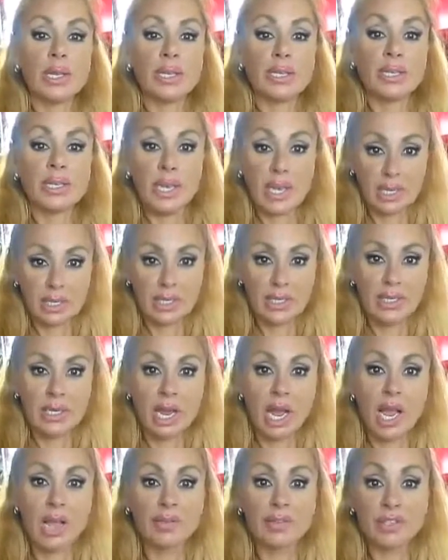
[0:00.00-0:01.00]
Yes,
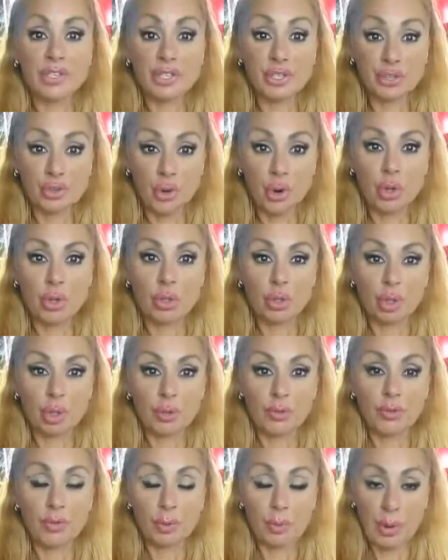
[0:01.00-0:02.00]
I have a
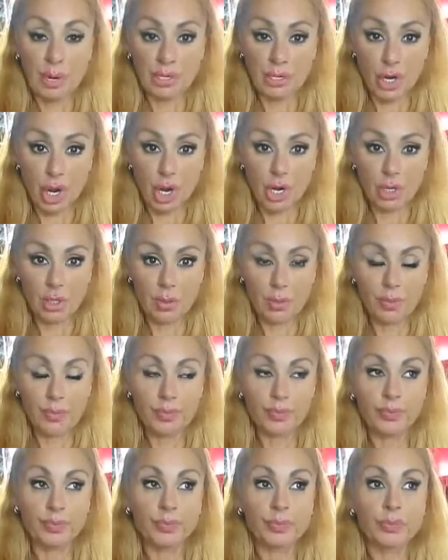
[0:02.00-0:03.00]
stroller for my dog.
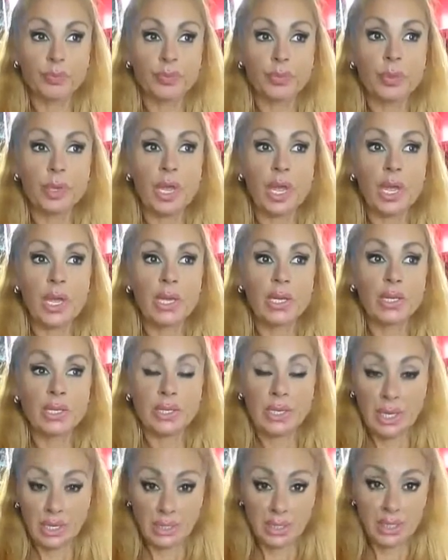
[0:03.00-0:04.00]

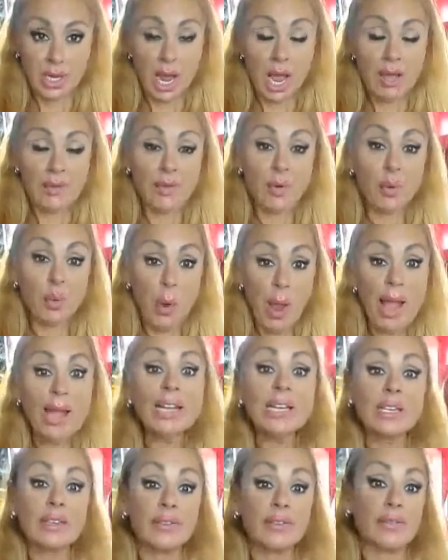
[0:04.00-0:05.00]
Yes, I have a
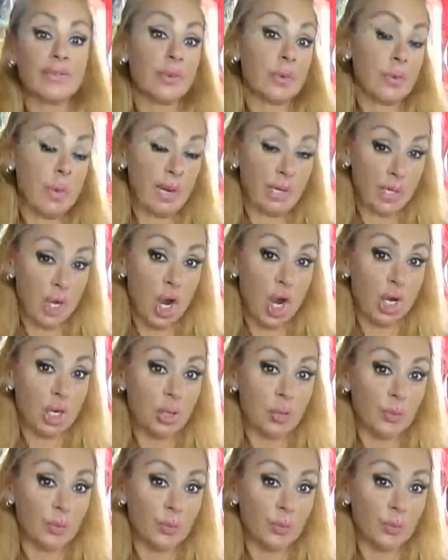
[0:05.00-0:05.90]
wagon for my dog.